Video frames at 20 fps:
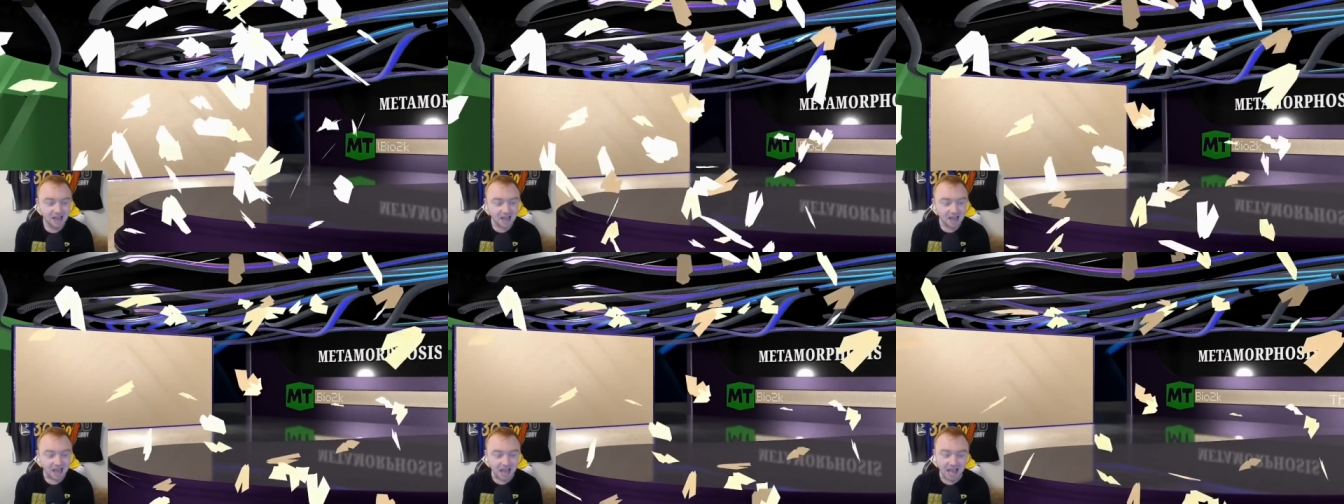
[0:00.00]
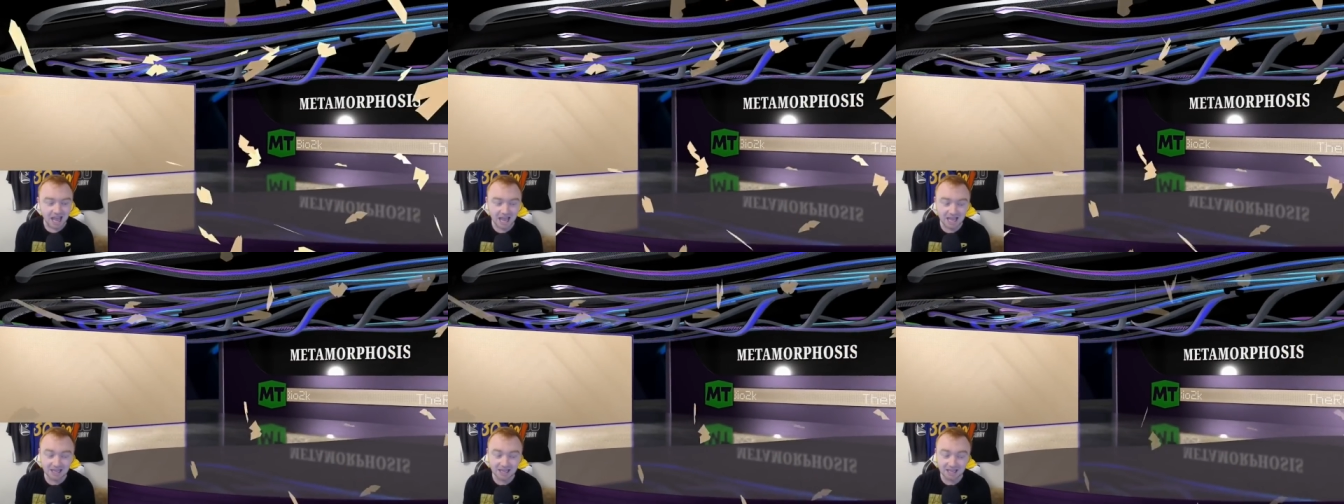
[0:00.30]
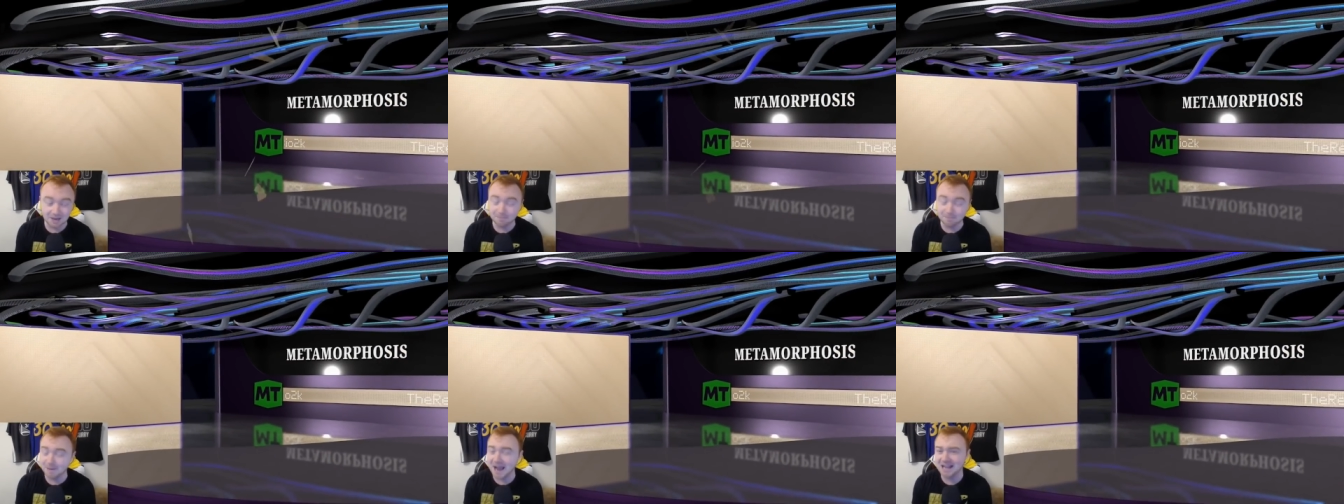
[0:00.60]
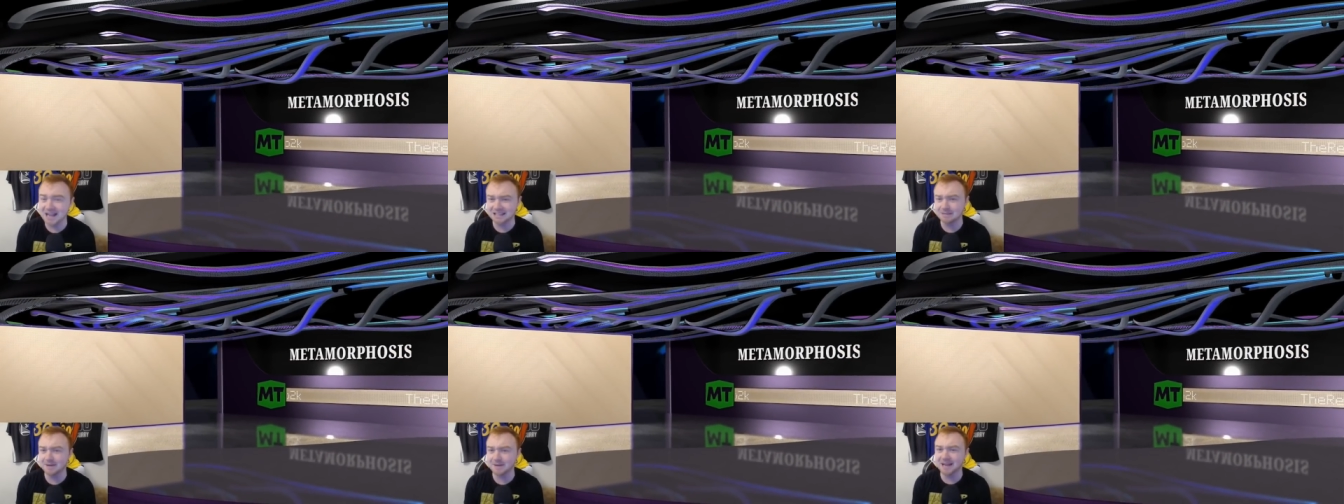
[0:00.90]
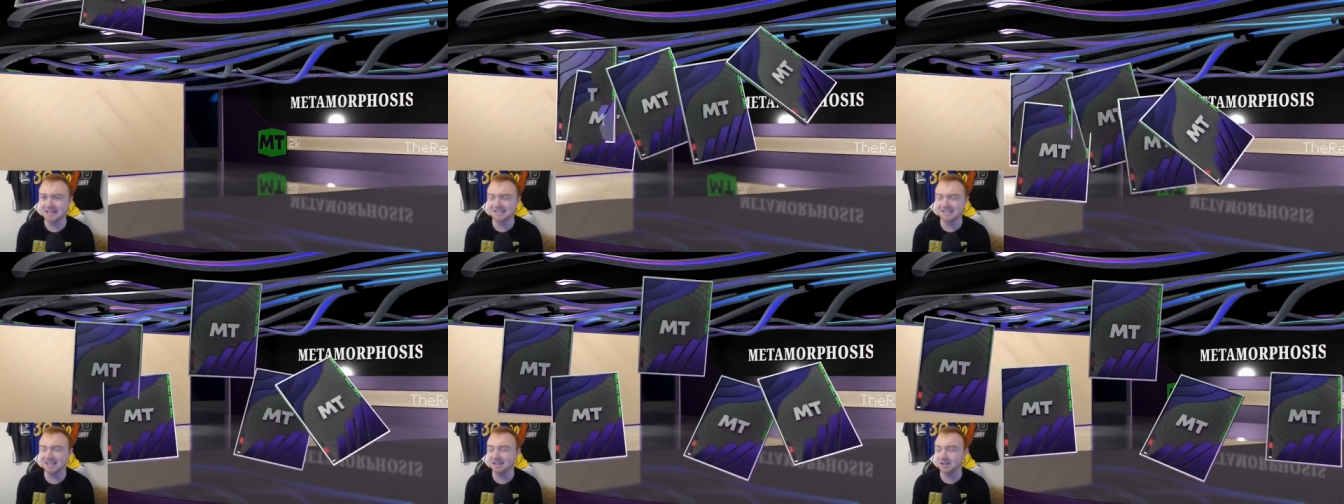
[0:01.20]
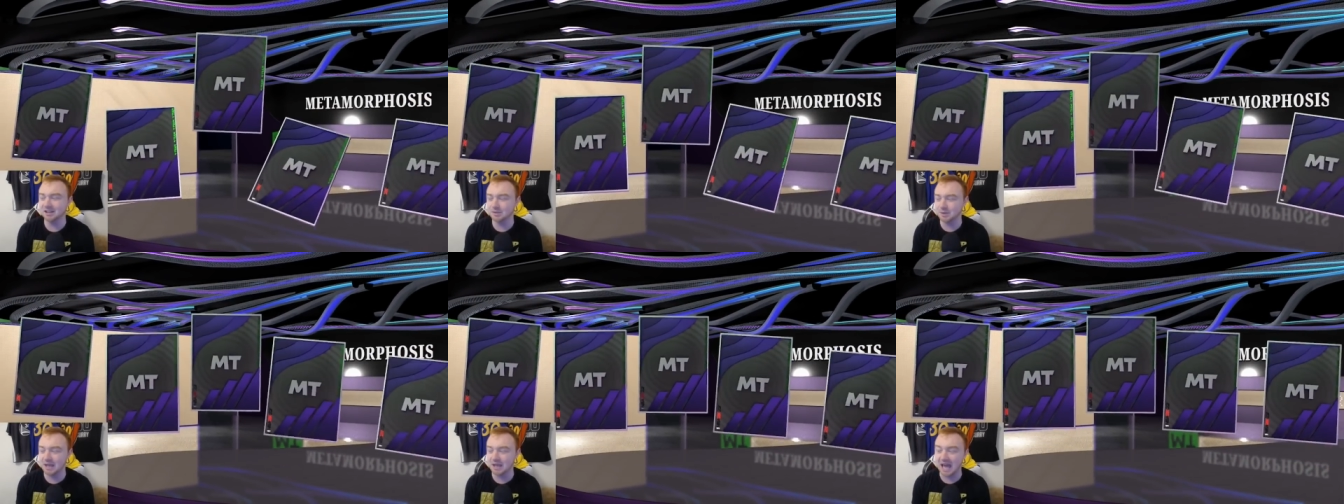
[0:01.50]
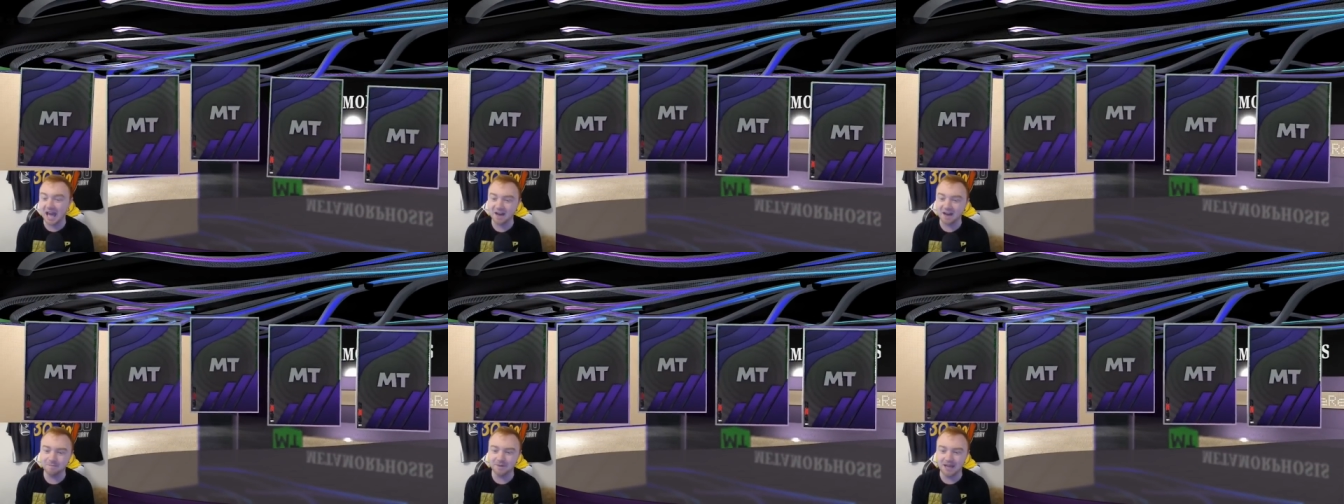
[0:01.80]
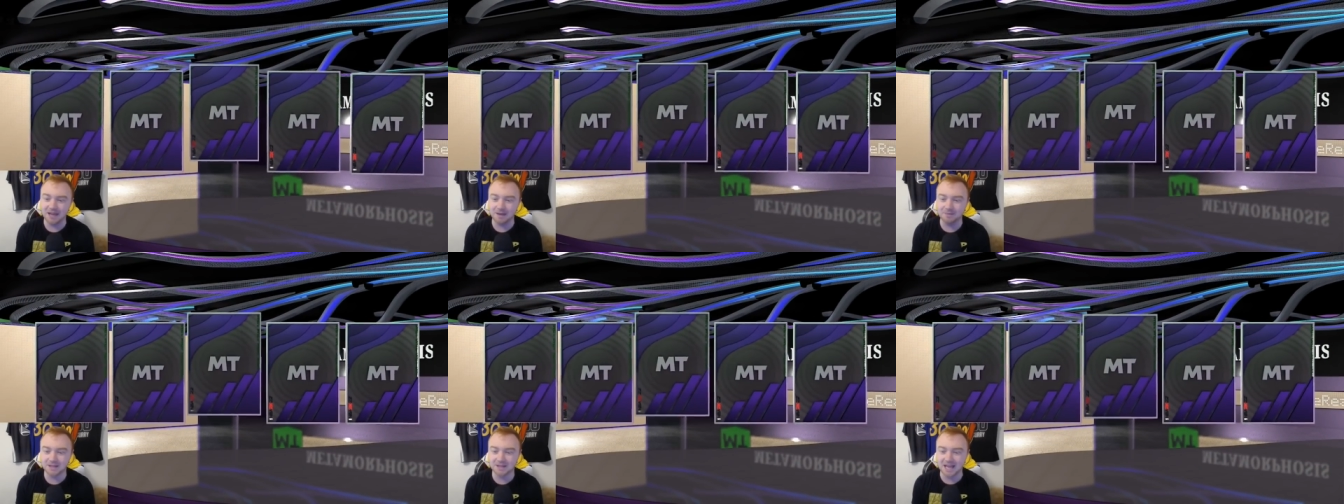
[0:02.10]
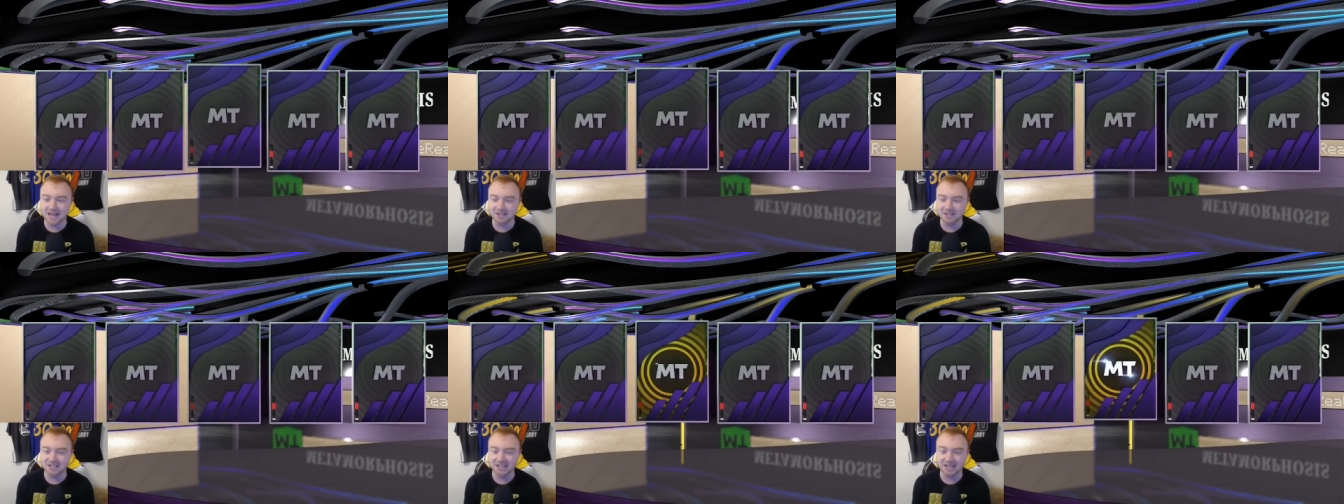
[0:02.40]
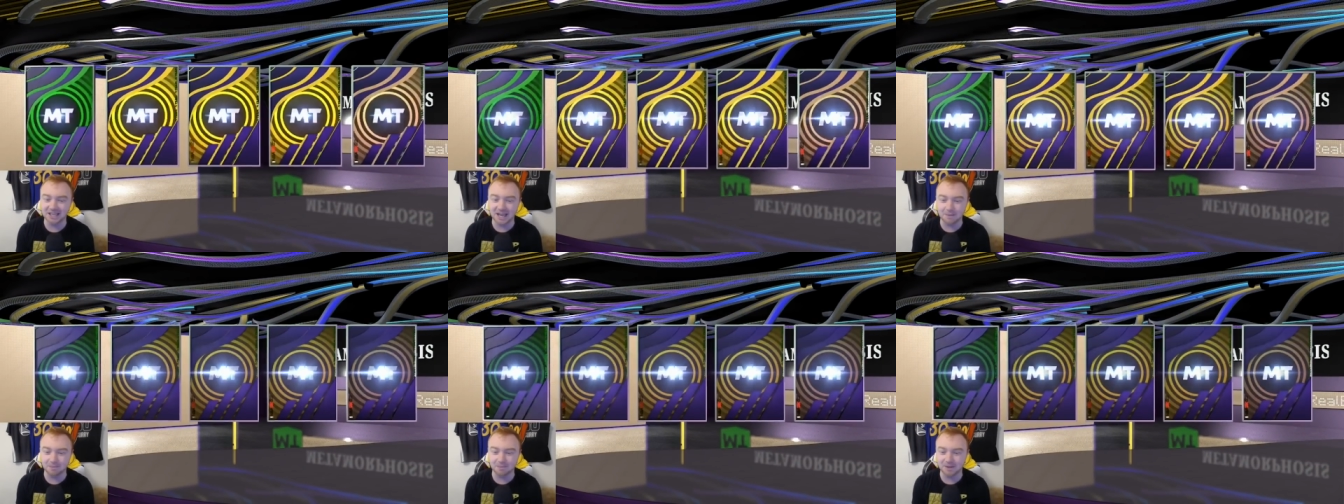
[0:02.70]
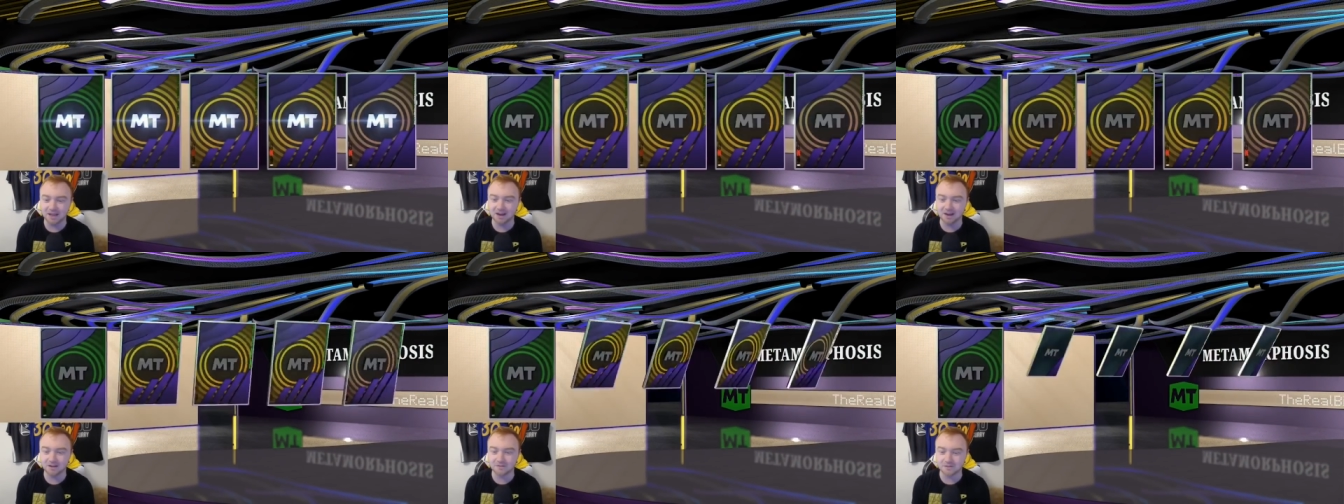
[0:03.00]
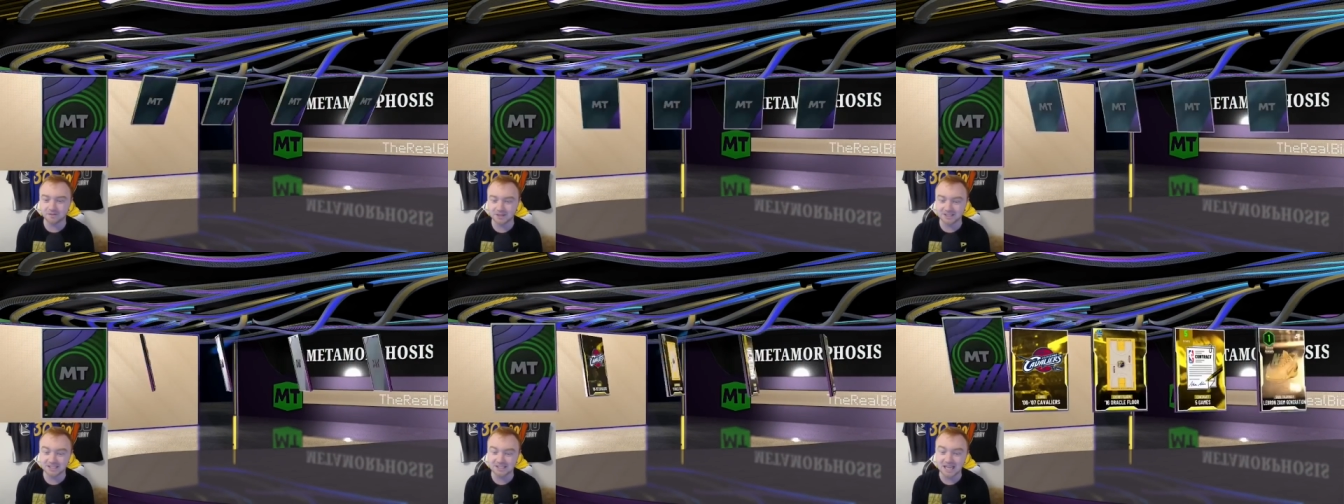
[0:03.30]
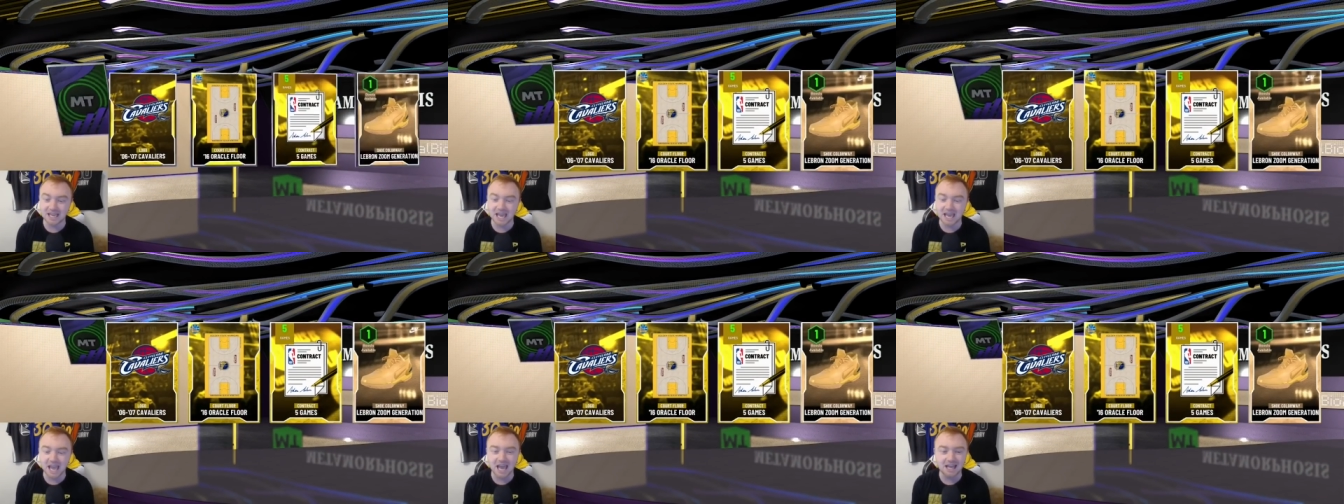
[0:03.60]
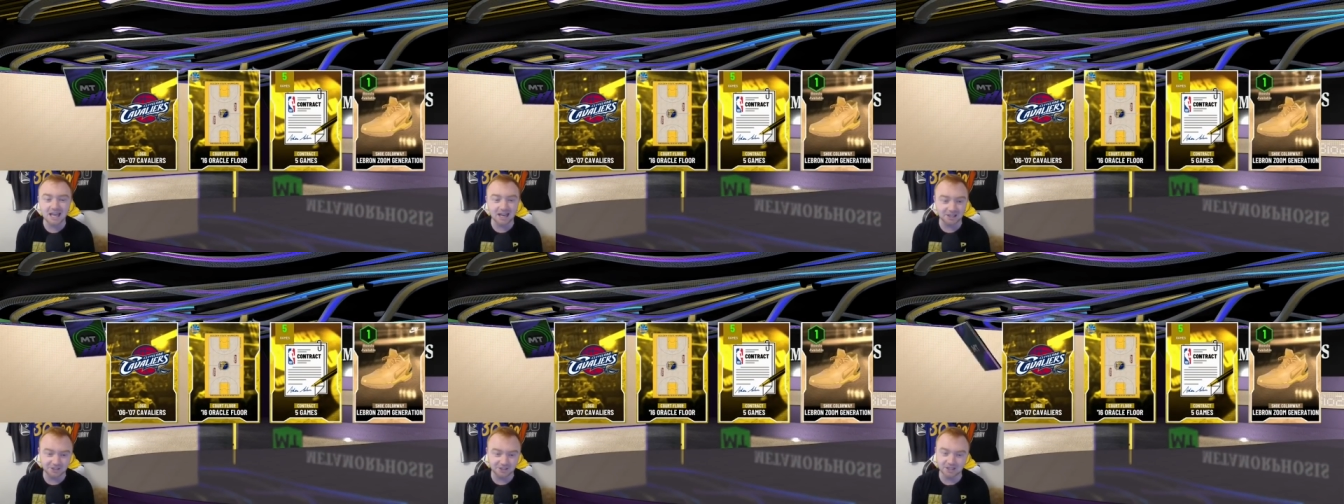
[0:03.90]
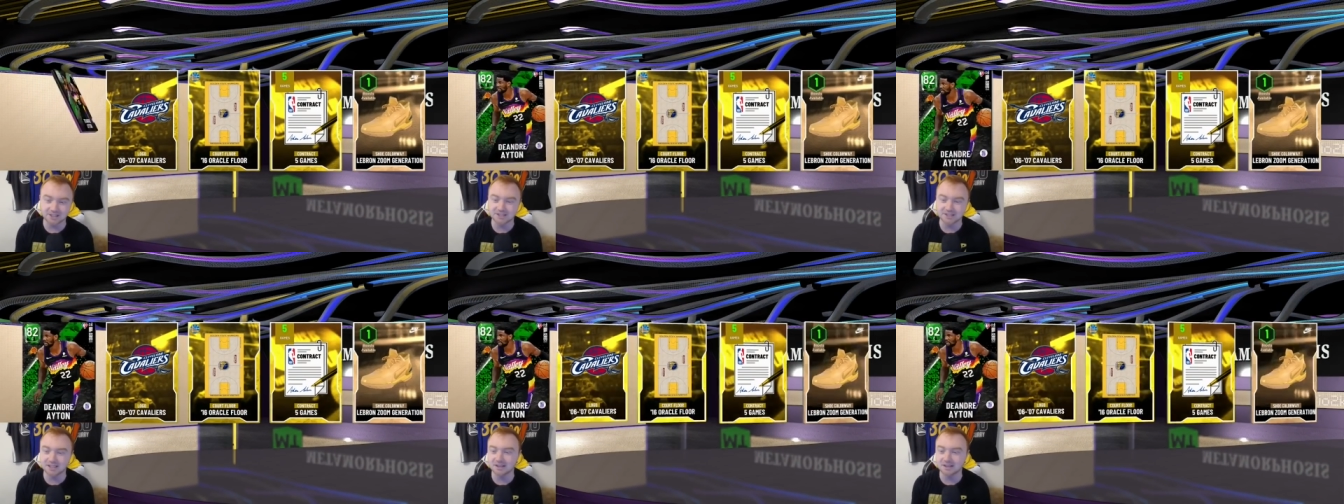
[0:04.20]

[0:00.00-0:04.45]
and in back-to-back singles, we have been able to actually get a player from the set, and I jinxed it.